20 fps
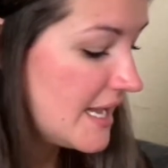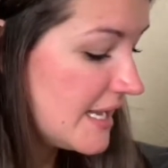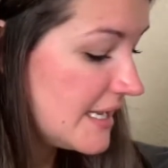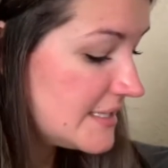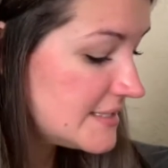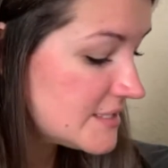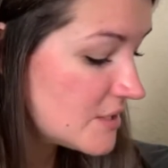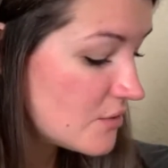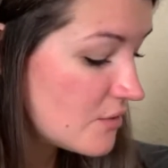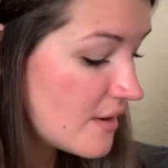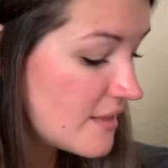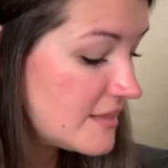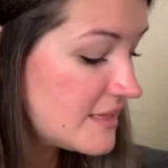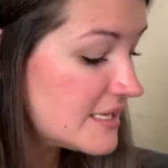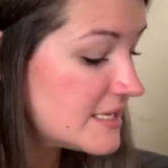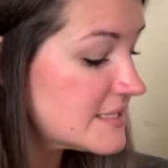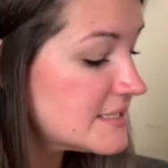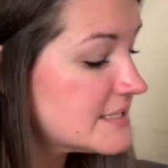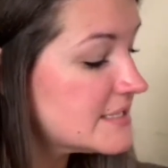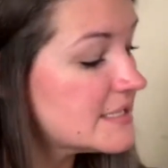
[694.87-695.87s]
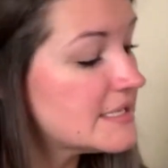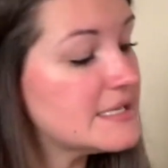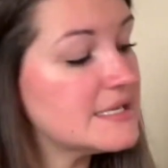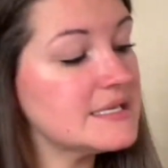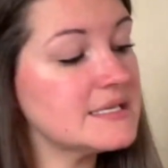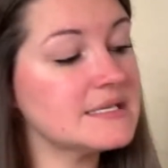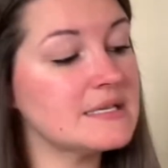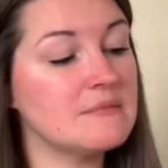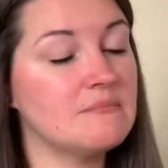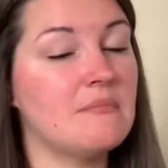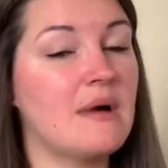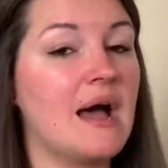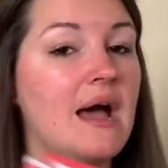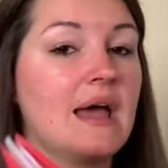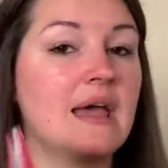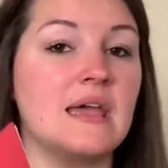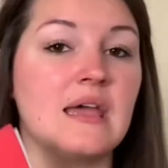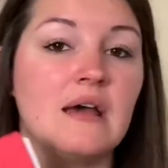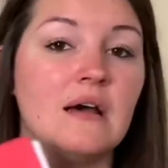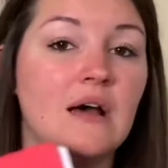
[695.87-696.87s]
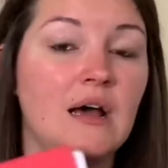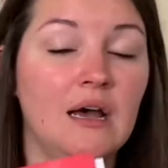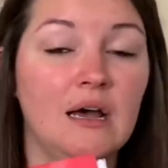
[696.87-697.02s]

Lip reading: And so this is my